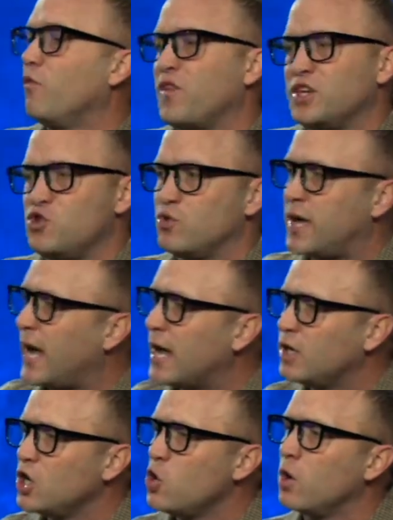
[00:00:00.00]
you don't think you
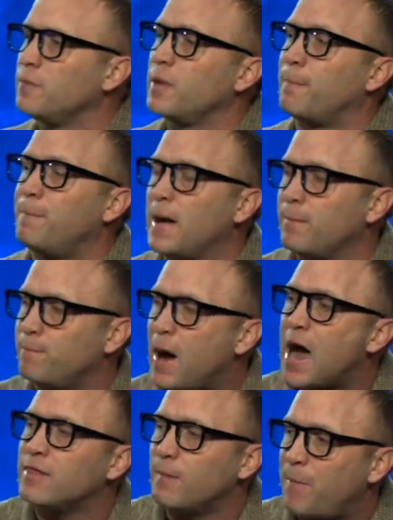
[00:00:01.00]
can do. And
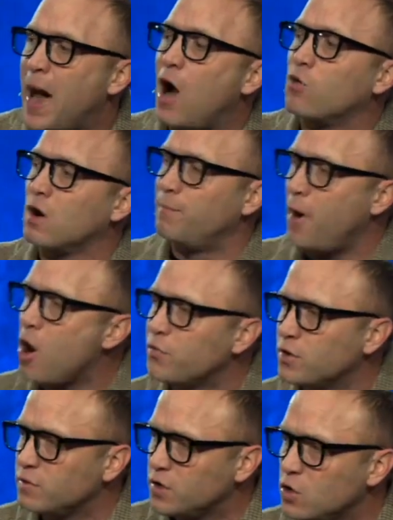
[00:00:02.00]
by the power of
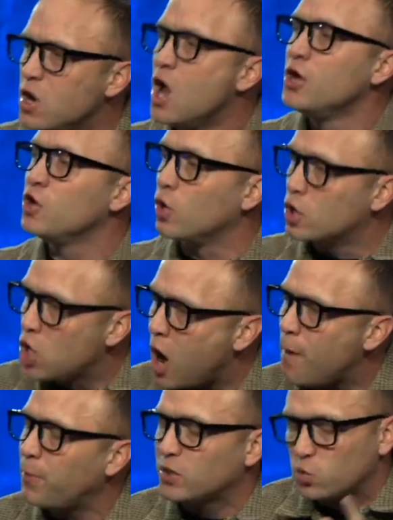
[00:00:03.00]
both of you, you'll
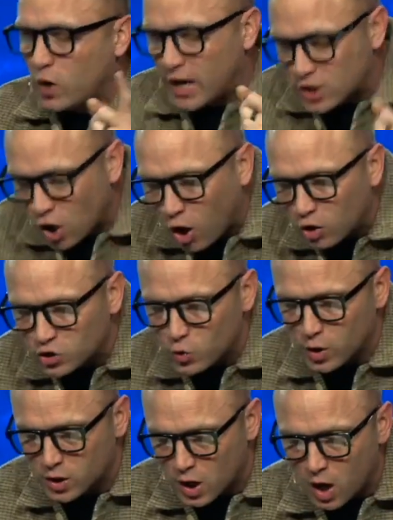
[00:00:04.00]
accomplish what I called
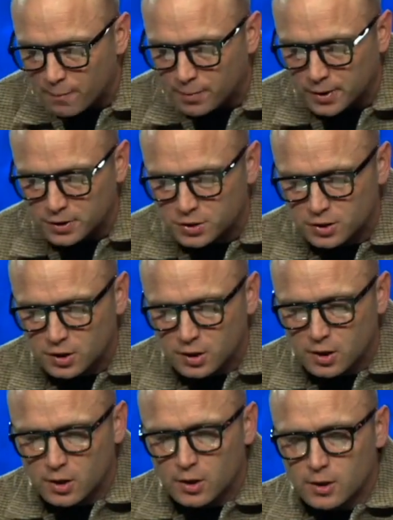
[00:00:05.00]
you to accomplish.
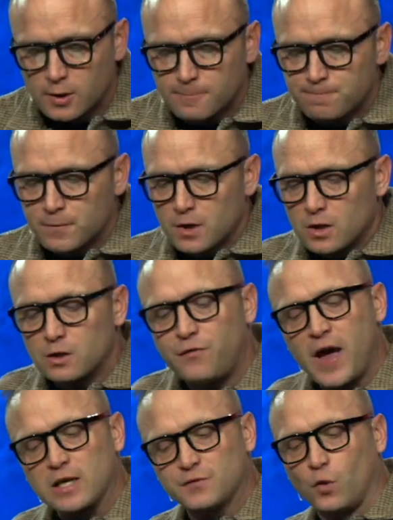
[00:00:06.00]
Let's
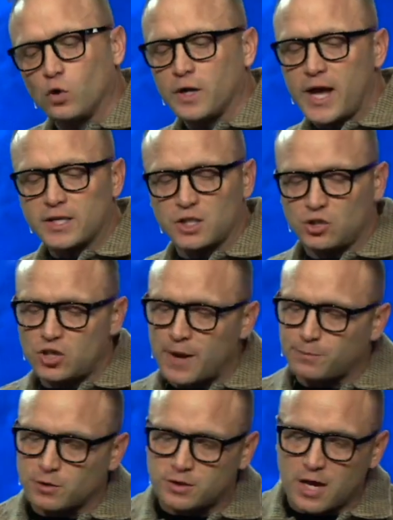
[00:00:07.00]
fast forward to Exodus
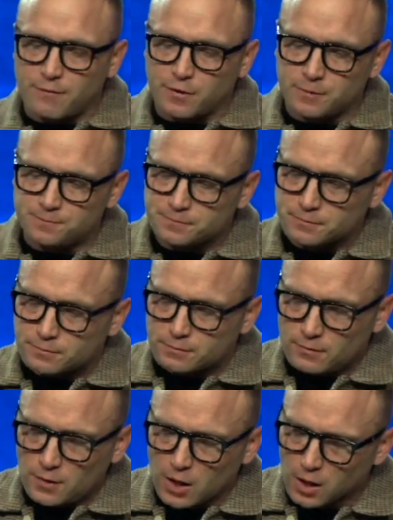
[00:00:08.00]
chapter 7.
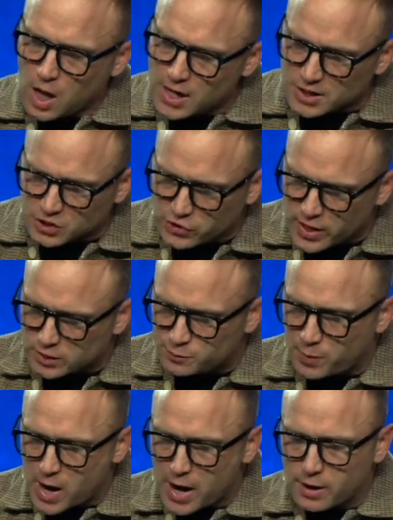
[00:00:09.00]
A lot has
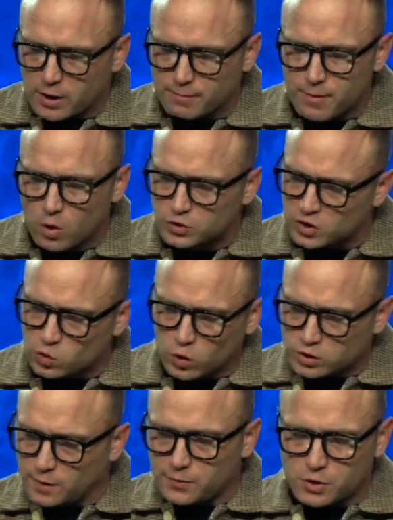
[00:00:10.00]
transpired, and Moses
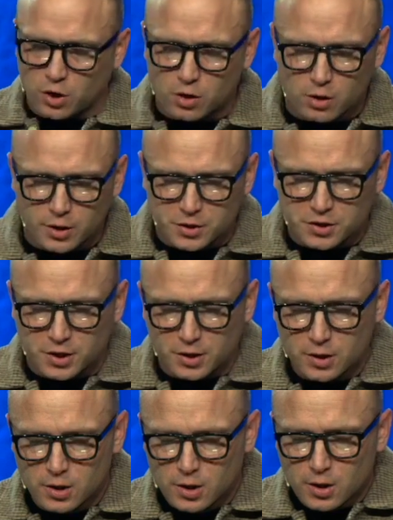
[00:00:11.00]
works up the courage
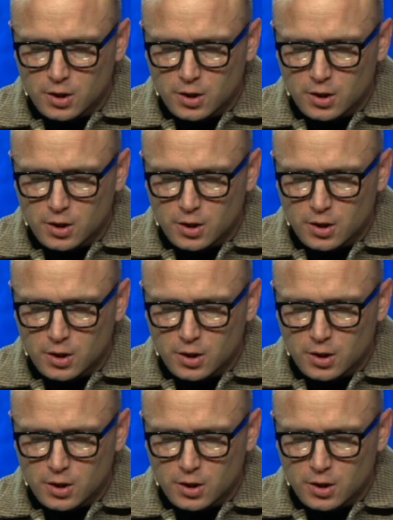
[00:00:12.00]
to